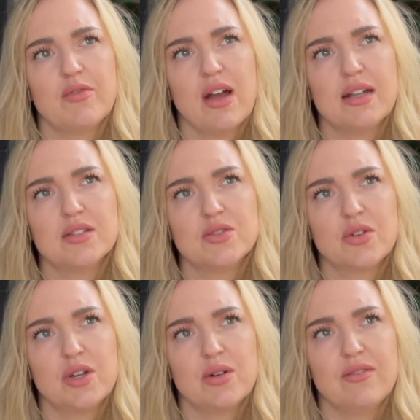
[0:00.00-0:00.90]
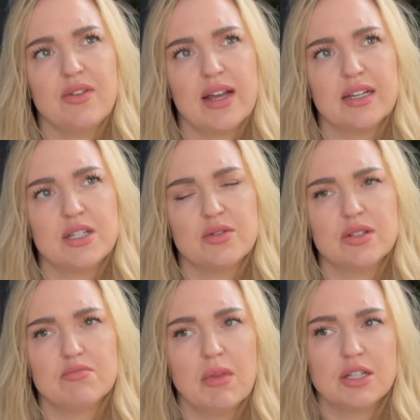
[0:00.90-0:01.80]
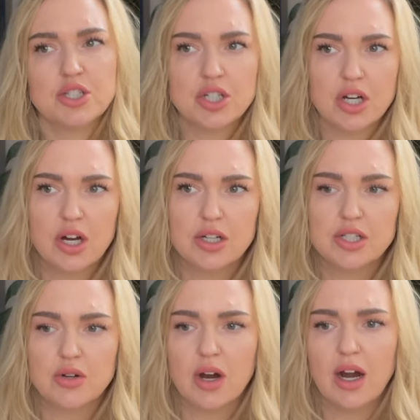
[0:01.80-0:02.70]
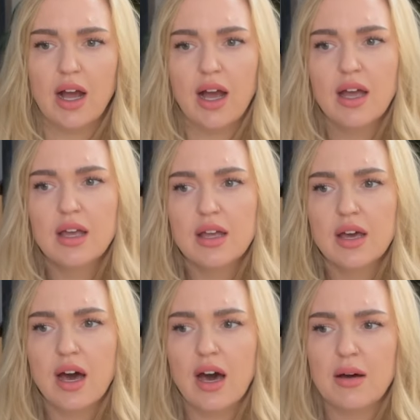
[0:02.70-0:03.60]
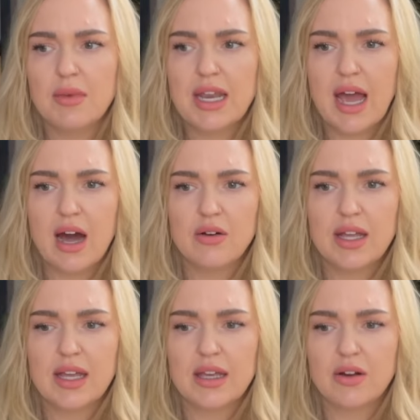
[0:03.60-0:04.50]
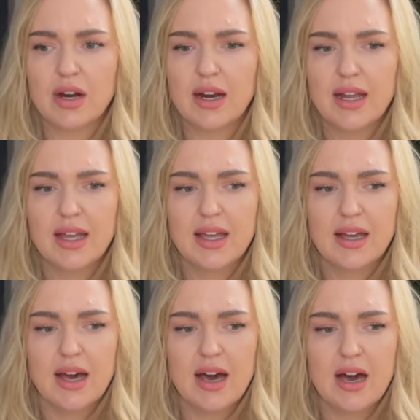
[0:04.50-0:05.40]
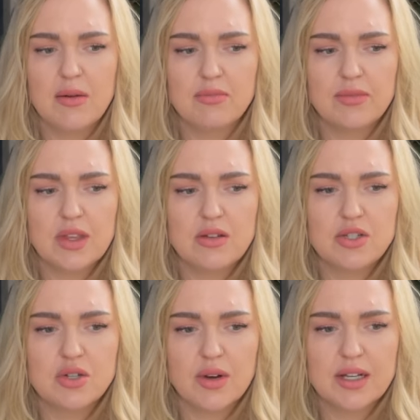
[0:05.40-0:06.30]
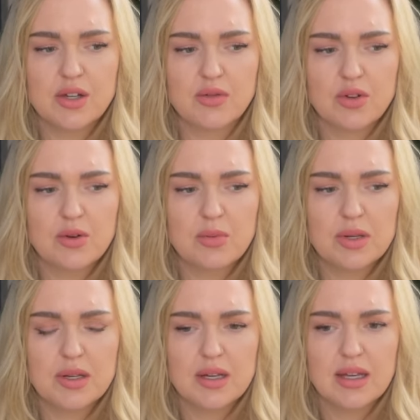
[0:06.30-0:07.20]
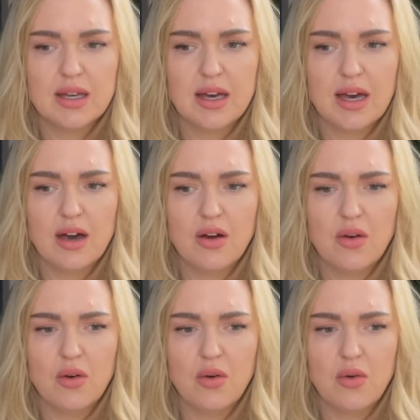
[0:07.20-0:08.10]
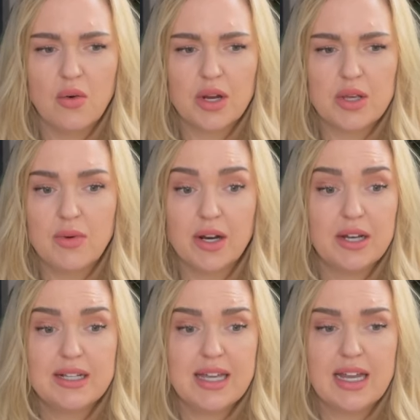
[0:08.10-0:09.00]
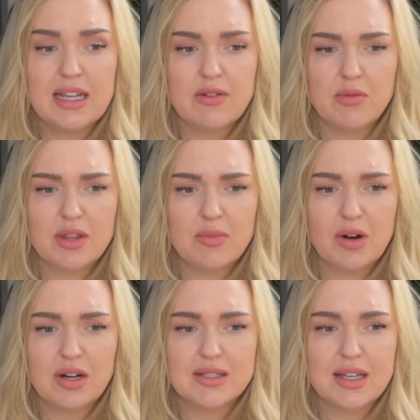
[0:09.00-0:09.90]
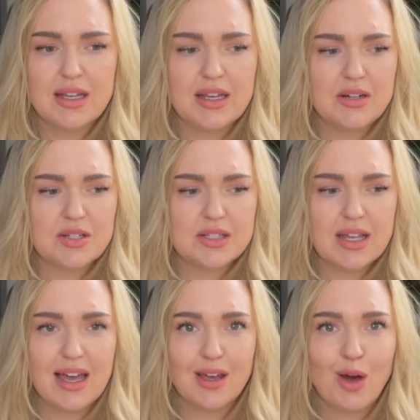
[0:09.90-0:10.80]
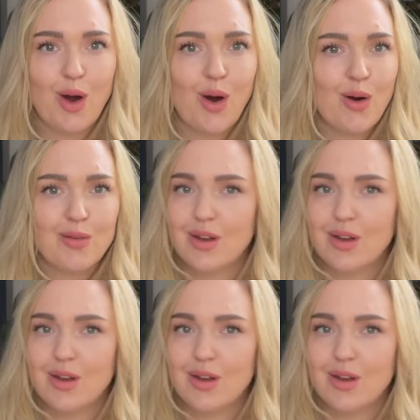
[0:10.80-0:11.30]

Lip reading: friends, or you were invited to a church or a an outing, or you joined a group, or you went on a date even with a person, and you're just like, oh,